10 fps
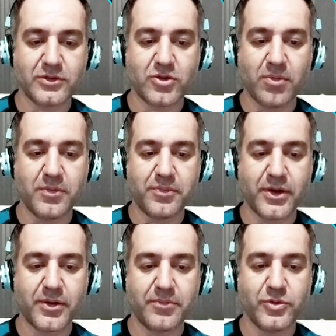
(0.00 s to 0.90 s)
double
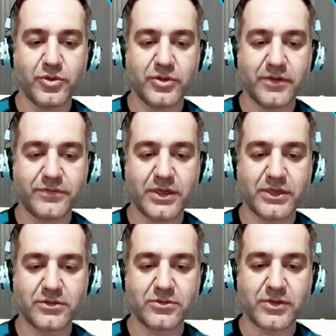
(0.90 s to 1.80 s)
bottom. You could have
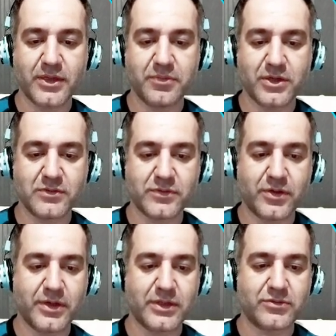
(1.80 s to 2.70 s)
taken the trade because we are in a